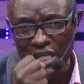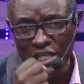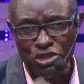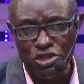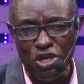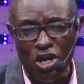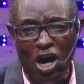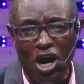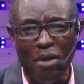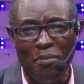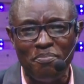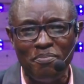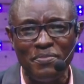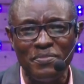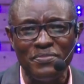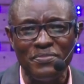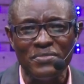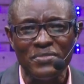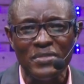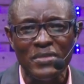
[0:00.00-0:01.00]
a job.
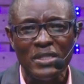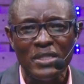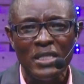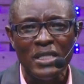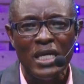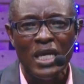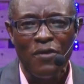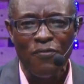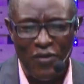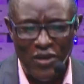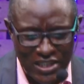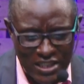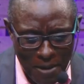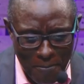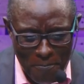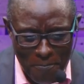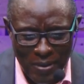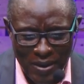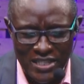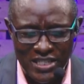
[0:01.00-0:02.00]
If it's a
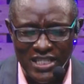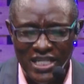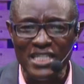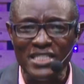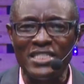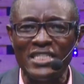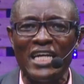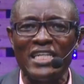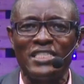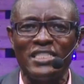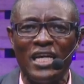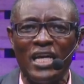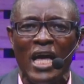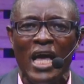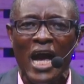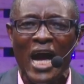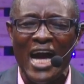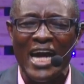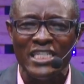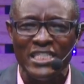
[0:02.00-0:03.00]
business
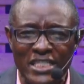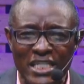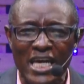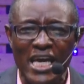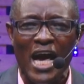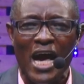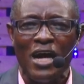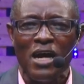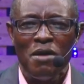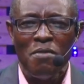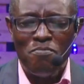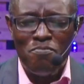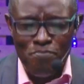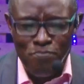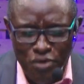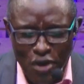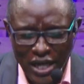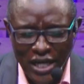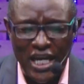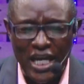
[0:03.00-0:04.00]
idea,
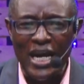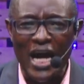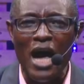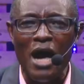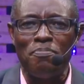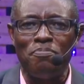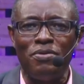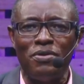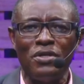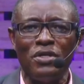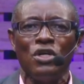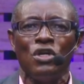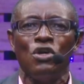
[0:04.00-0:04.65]
bring it up.